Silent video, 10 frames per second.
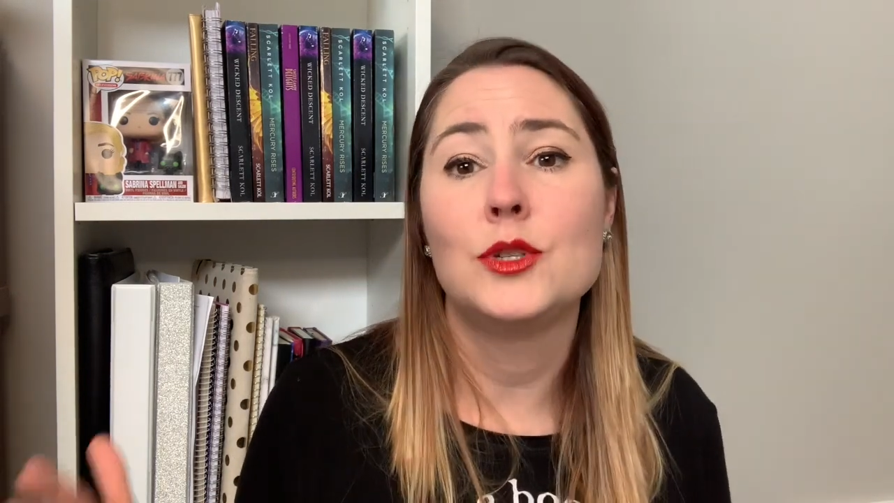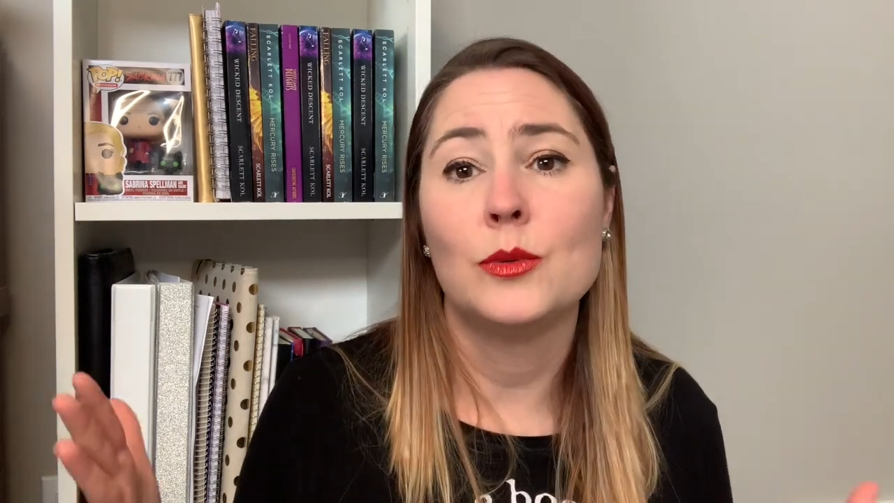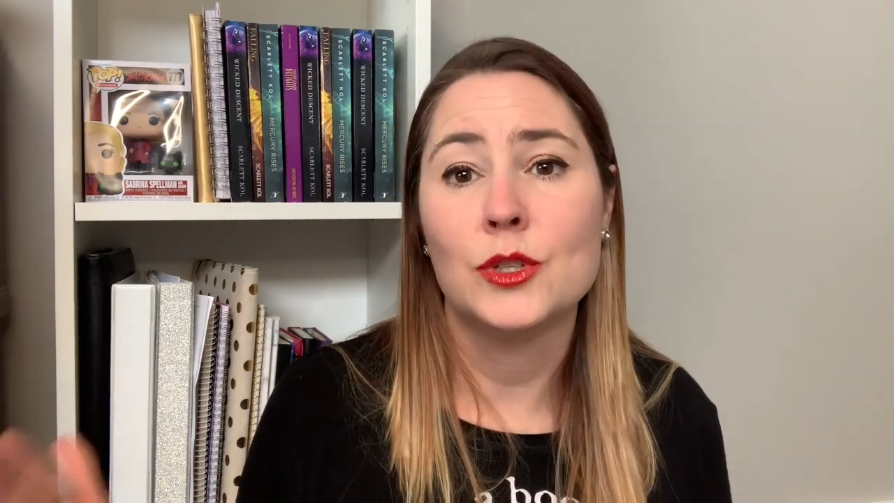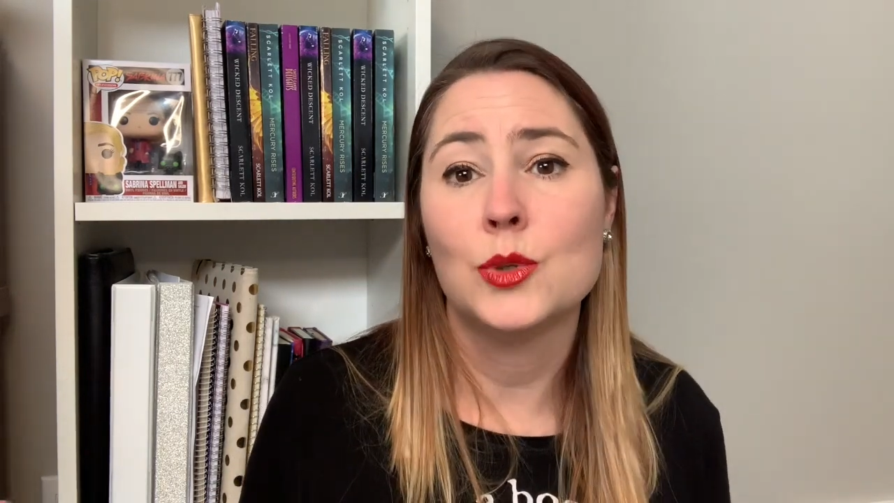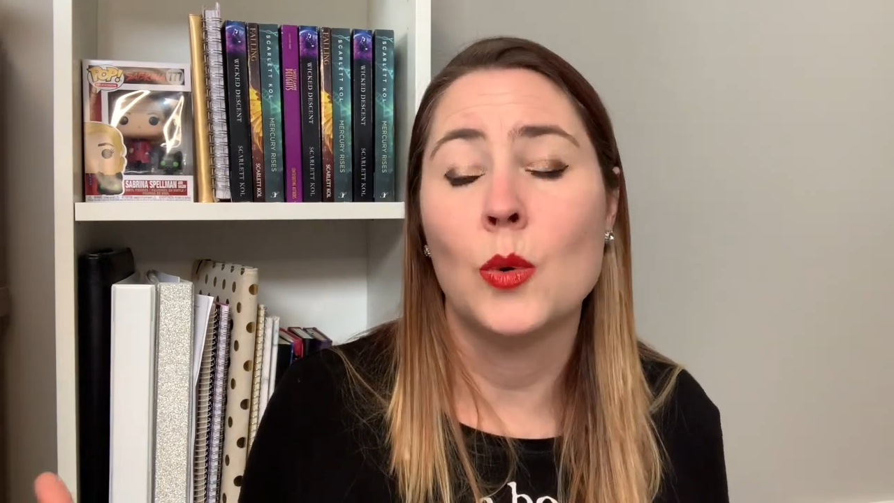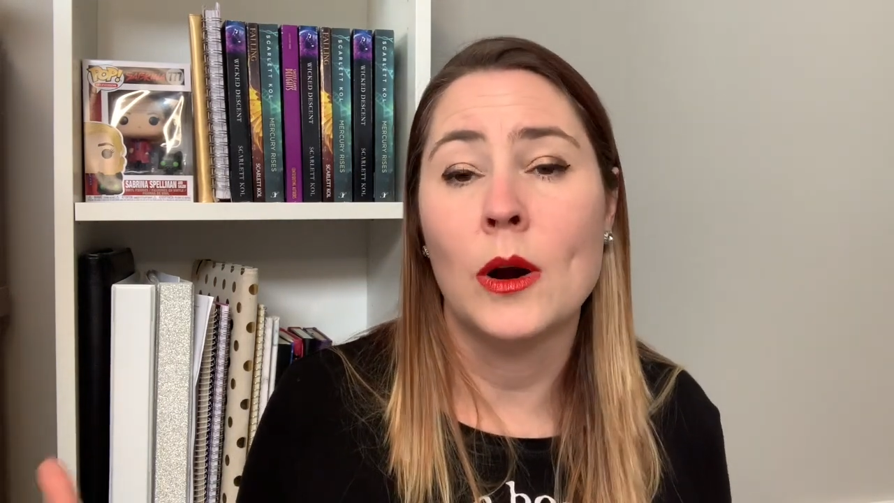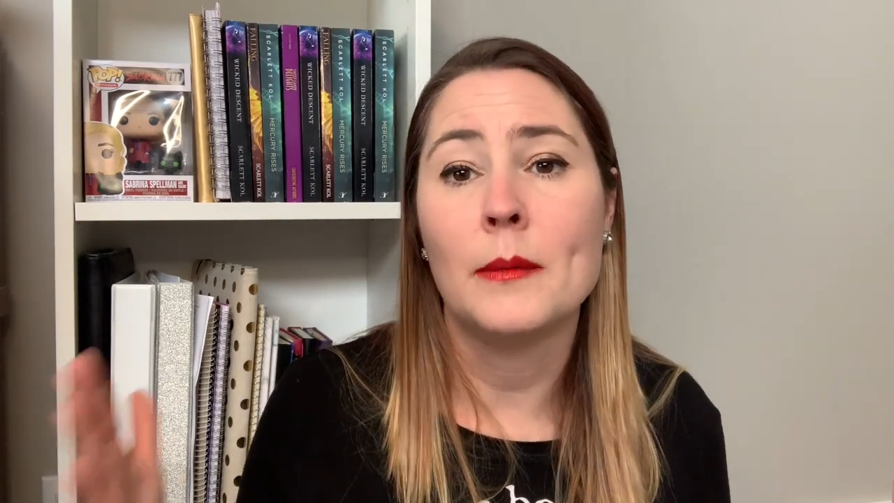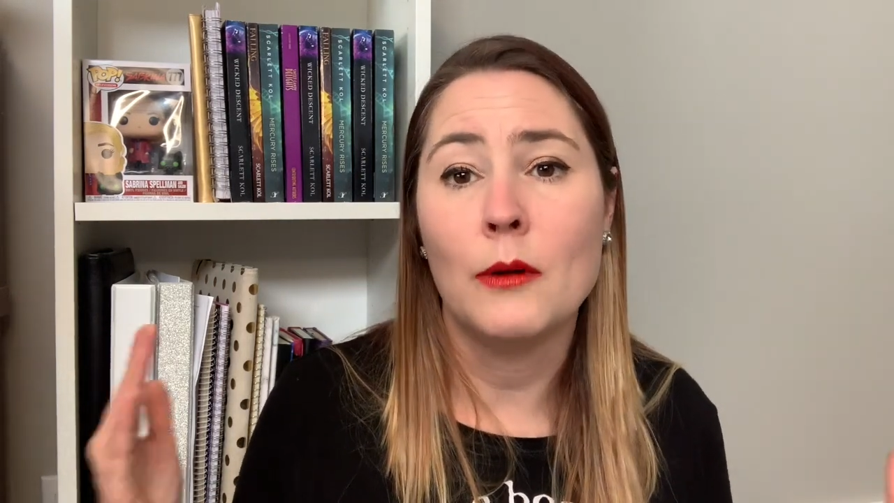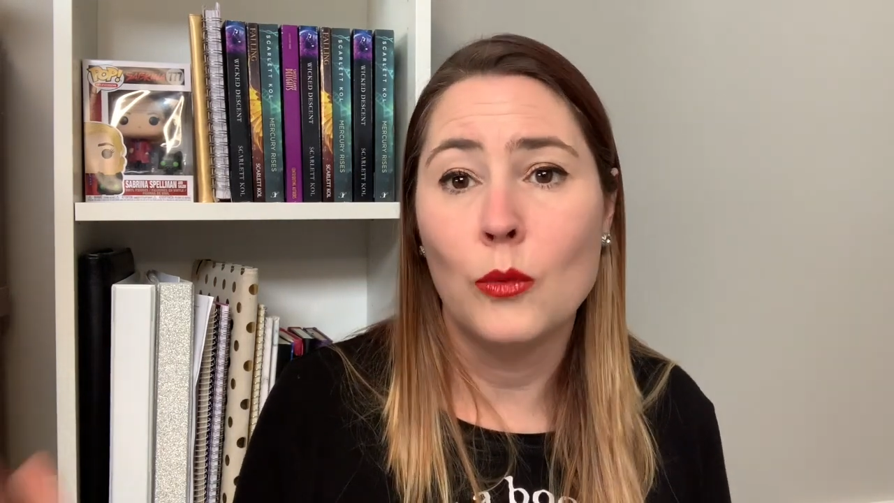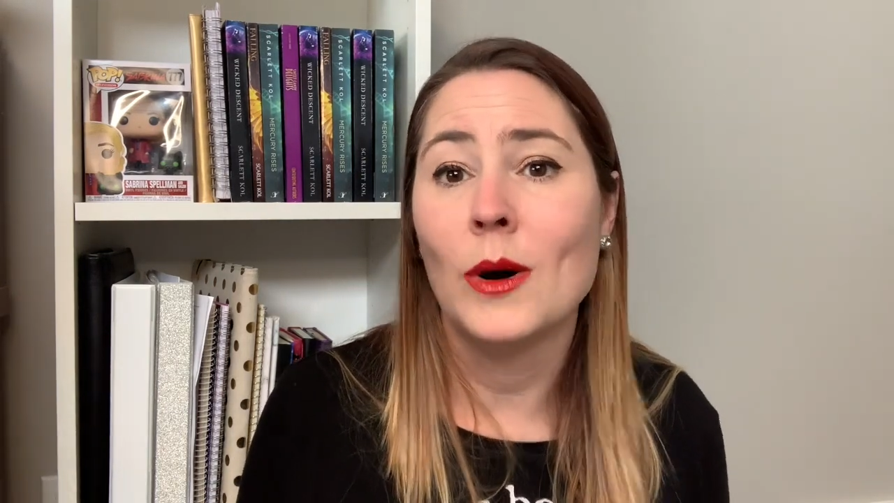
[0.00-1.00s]
to a swarm
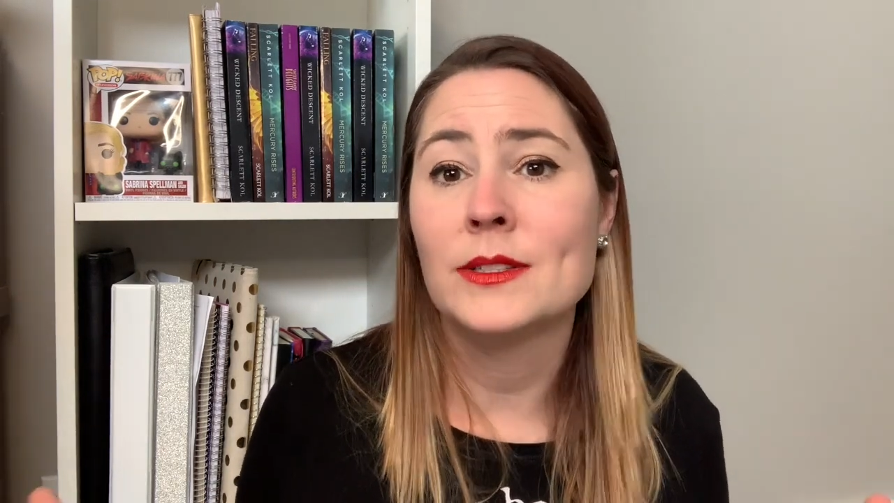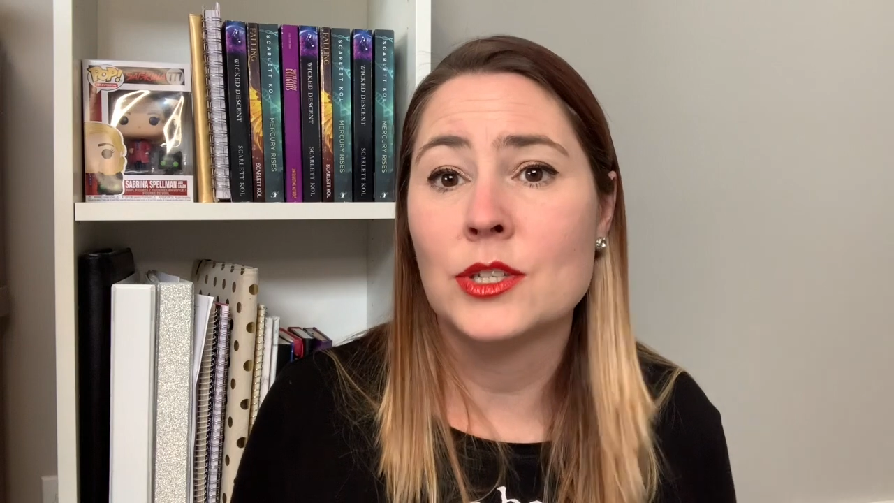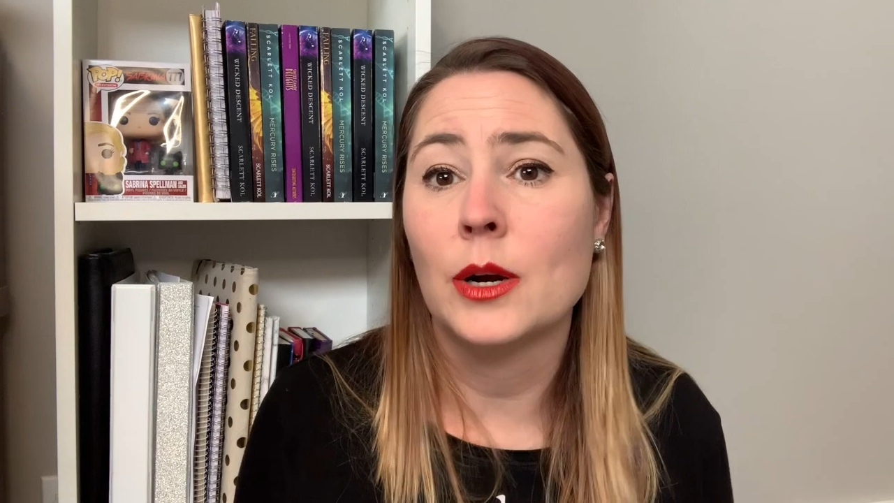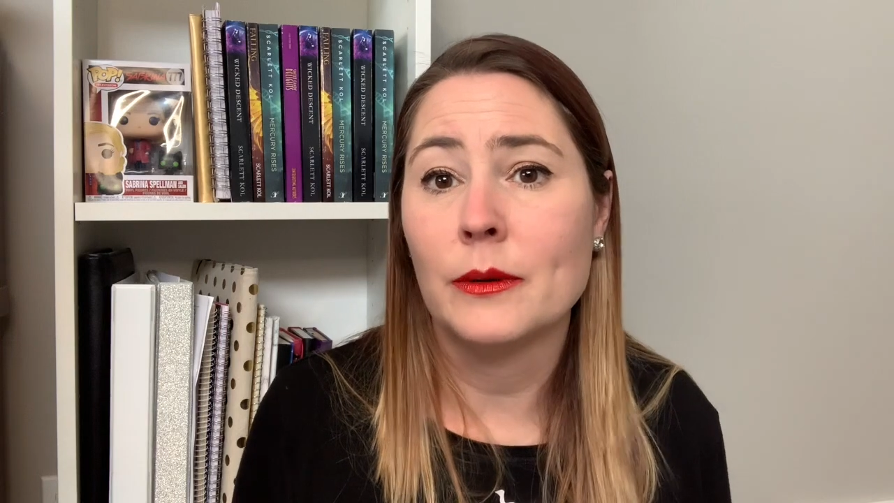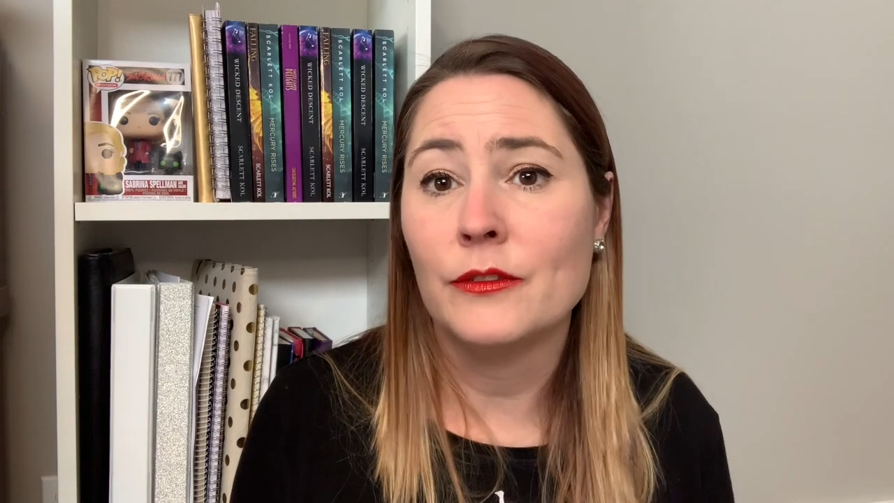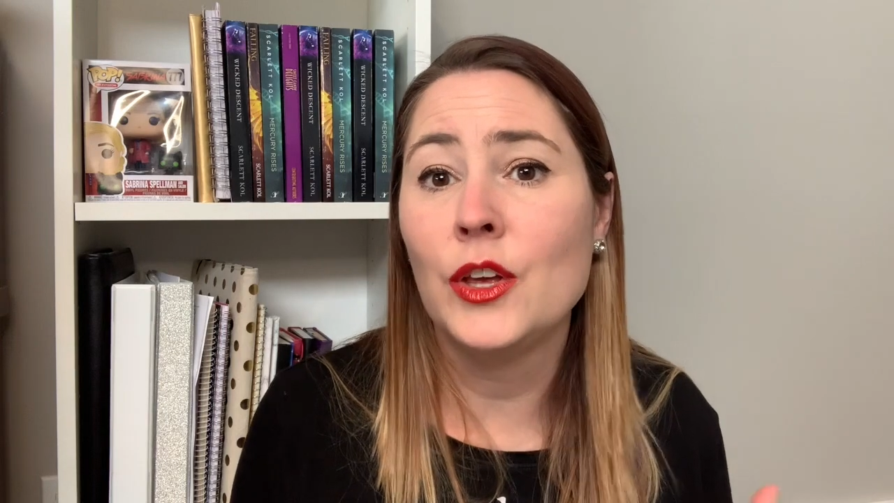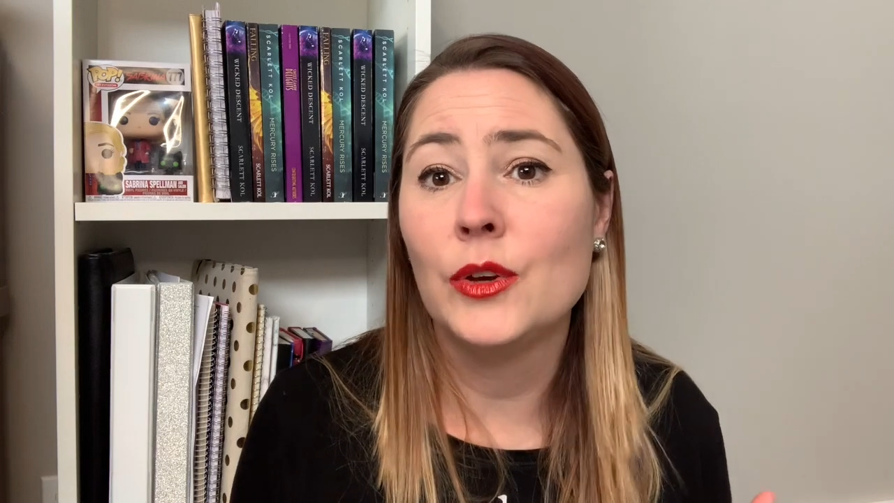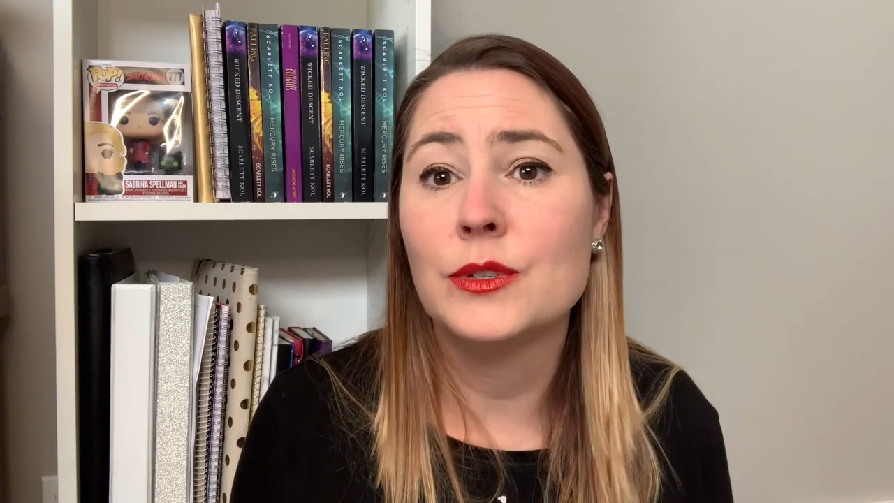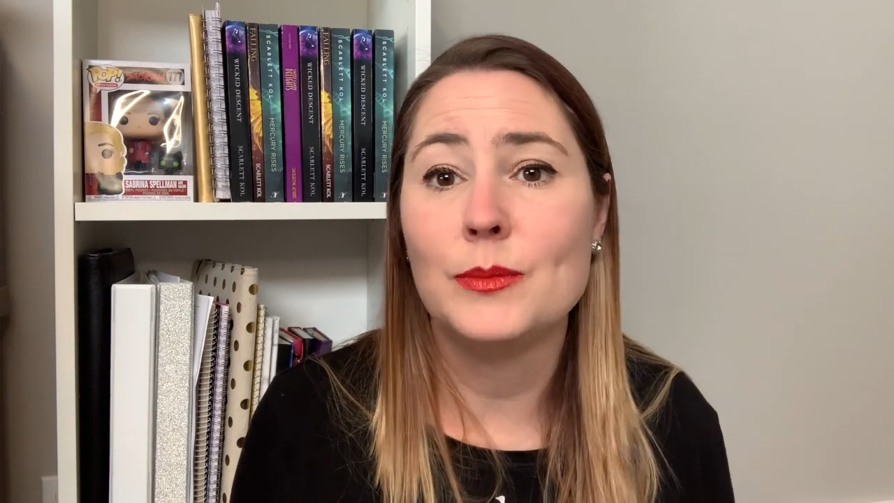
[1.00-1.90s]
of 1-star reviews